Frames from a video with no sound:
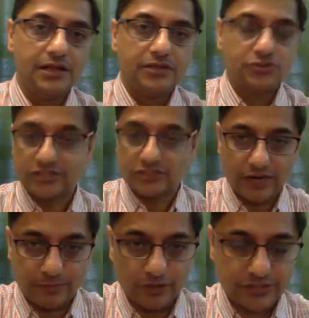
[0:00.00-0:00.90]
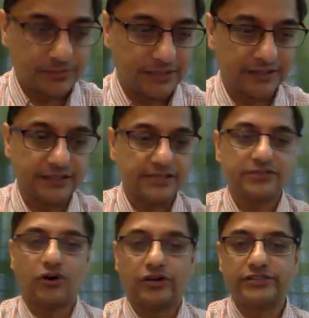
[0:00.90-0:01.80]
So it's quite possible that this
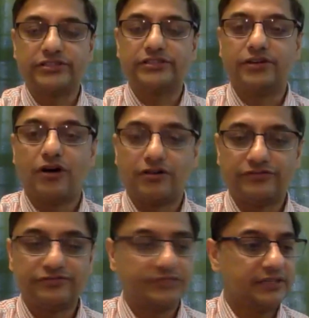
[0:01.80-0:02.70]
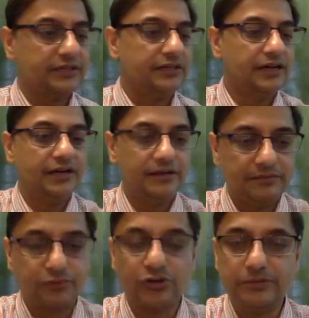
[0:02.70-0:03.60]
is the origin of
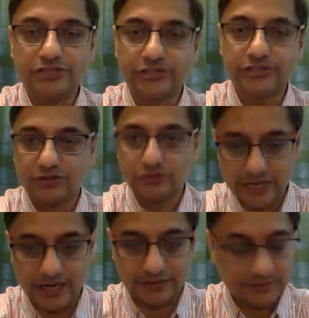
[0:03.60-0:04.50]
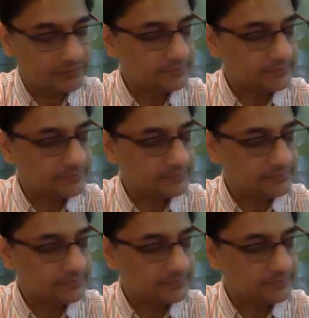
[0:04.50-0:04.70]
prohibition in Gujarat.